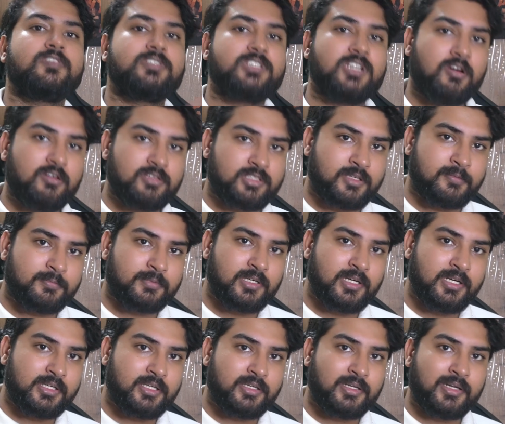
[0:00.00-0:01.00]
with JavaScript
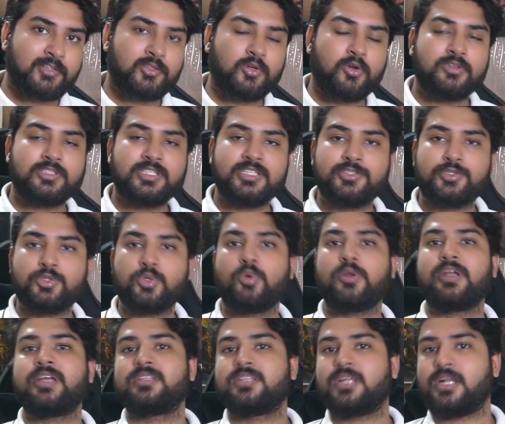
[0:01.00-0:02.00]
related technologies,
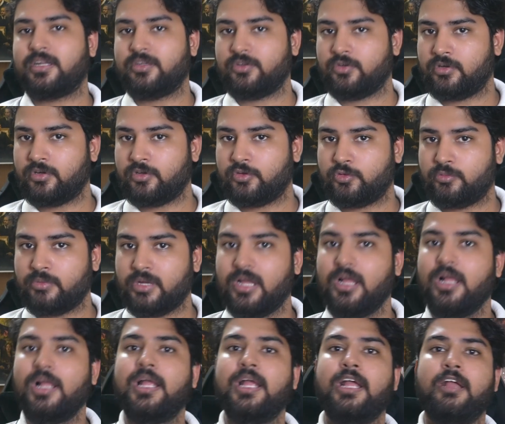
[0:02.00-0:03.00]
showcase that in your resume.
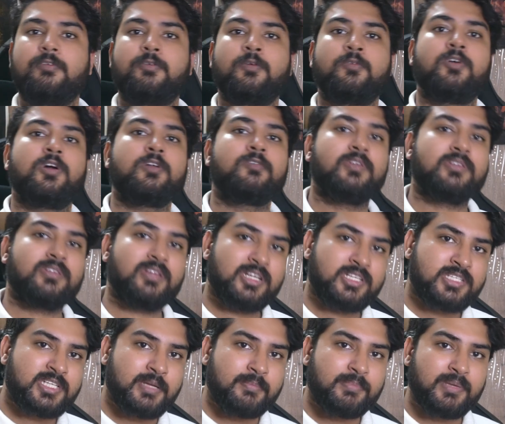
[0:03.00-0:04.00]
If you work with
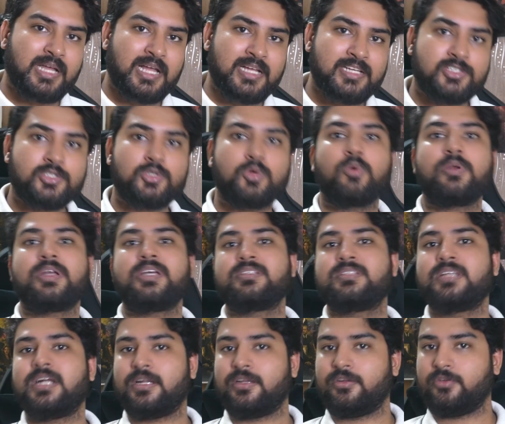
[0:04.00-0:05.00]
REST API, showcase
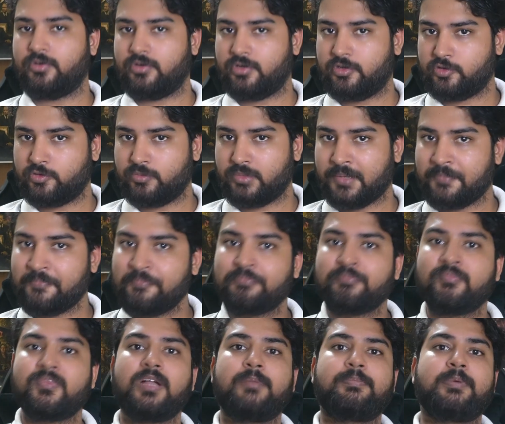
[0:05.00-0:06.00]
that in your resume.
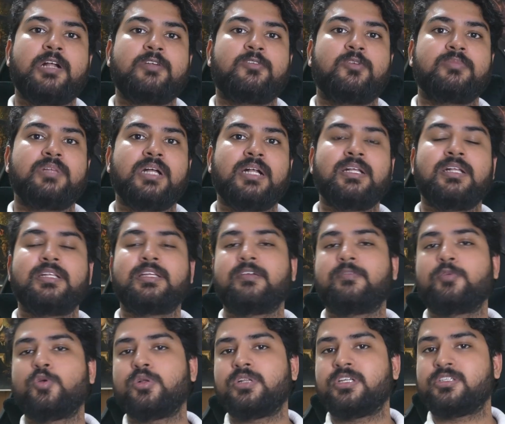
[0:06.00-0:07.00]
Apart from that, I'll give
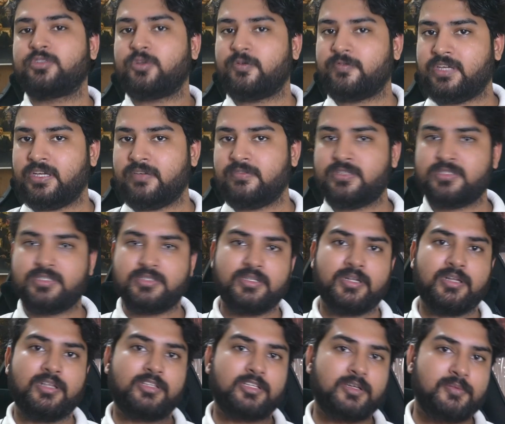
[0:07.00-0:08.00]
you a list of keywords in the
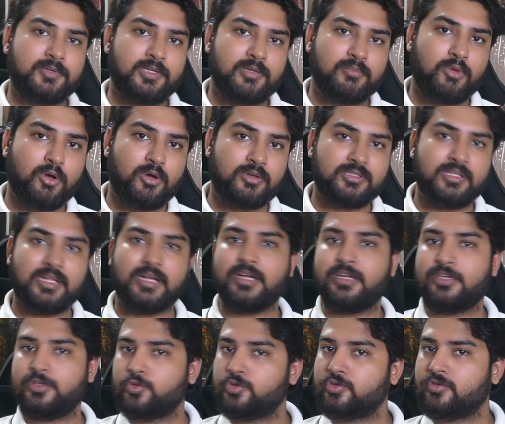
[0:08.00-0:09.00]
description box like I
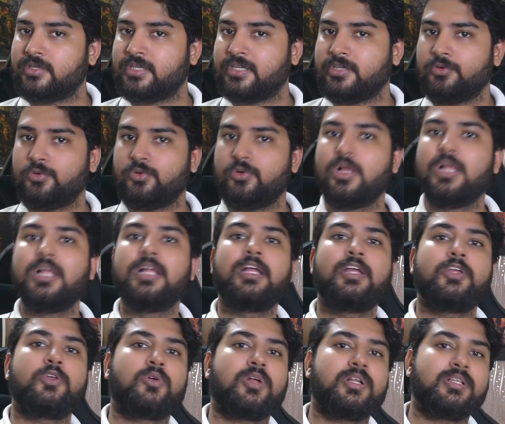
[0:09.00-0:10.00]
usually do.
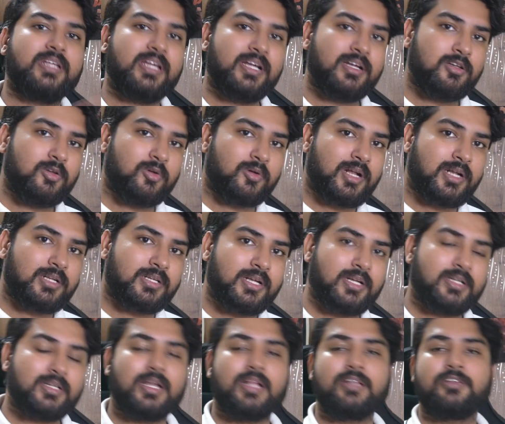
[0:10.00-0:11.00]
You can take a look at
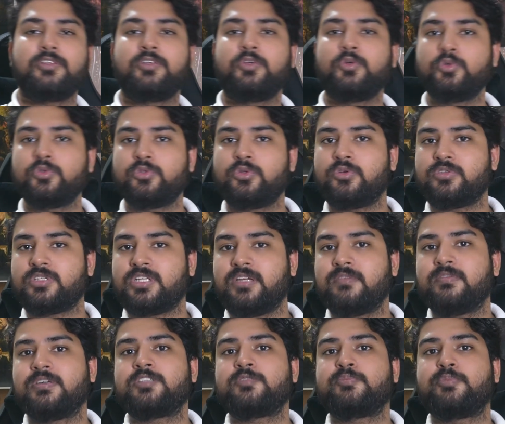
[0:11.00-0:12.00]
it and use those
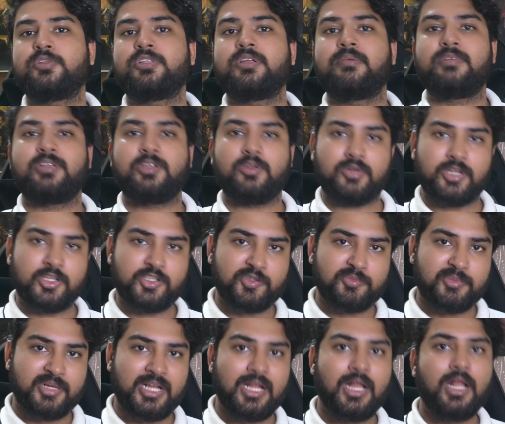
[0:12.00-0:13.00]
keywords, put them in your
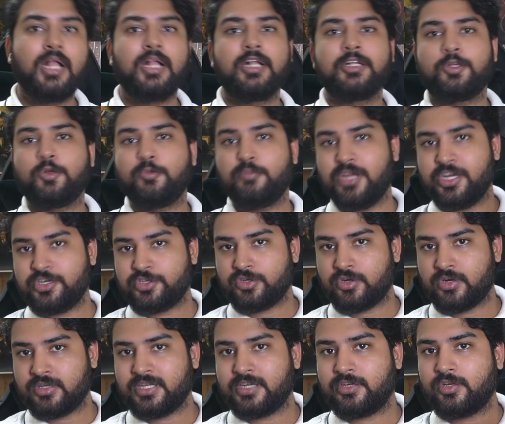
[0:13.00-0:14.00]
resume to make
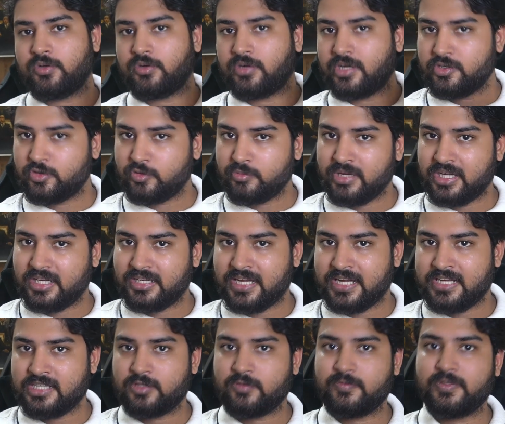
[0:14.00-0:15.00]
sure that your resume
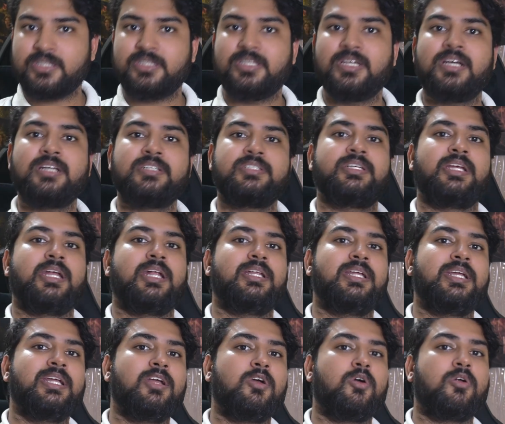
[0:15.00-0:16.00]
aligns with their
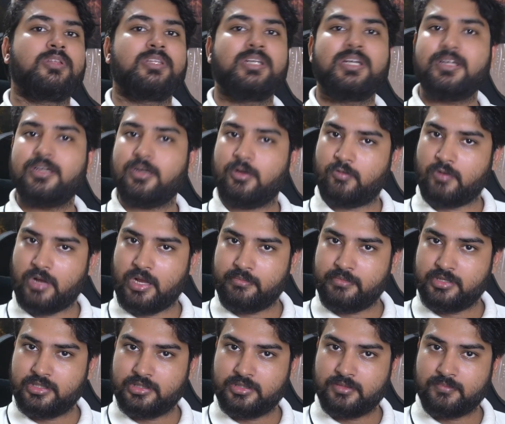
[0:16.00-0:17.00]
JD or their
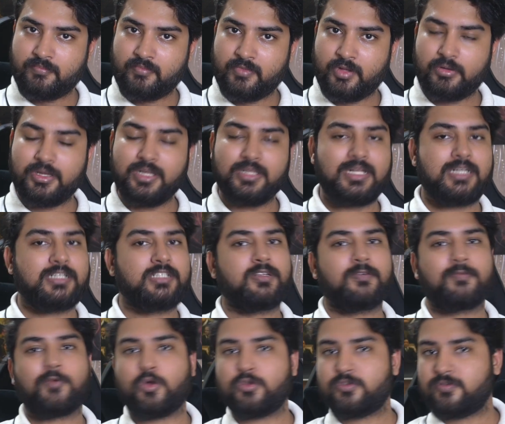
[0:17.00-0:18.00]
requirements. Okay, that is
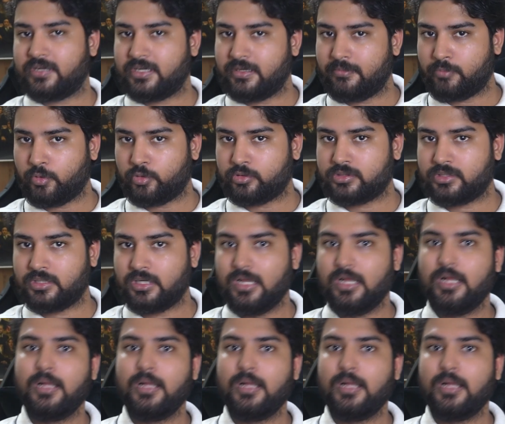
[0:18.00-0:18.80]
of course very important.